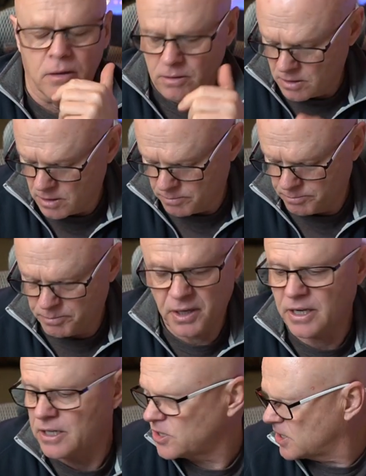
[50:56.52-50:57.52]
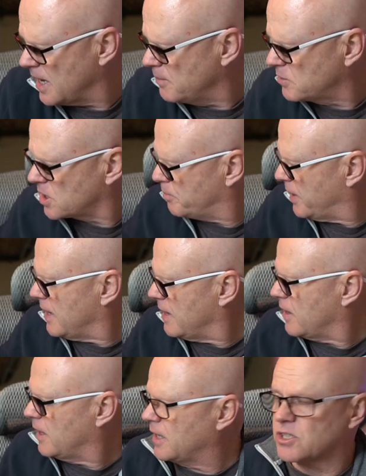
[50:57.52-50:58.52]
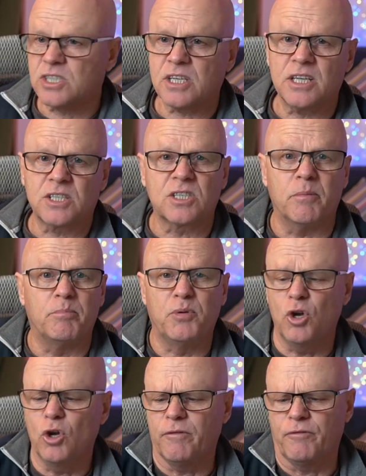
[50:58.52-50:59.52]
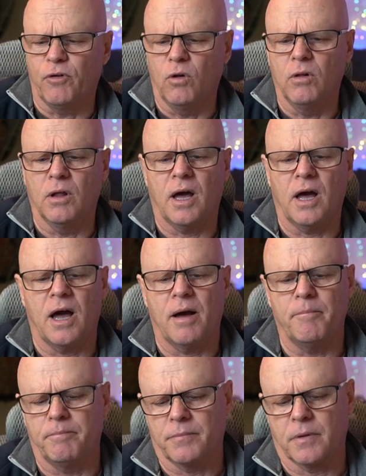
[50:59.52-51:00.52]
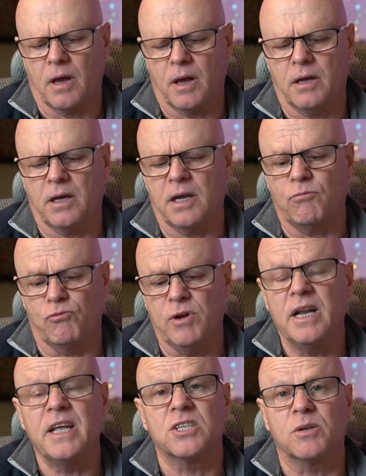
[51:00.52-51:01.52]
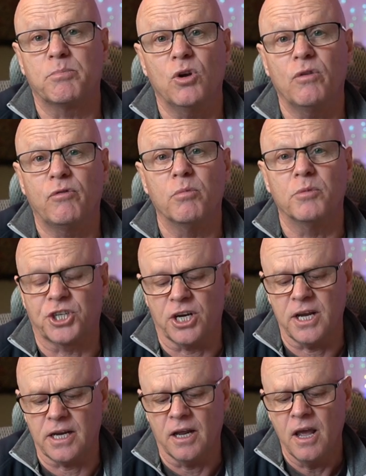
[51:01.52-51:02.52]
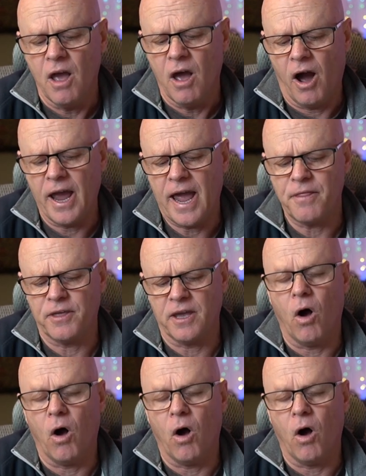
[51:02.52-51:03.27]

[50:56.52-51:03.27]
Um, but it seems to be that it's it's a beautiful, um, it really is a beautiful machine. I had the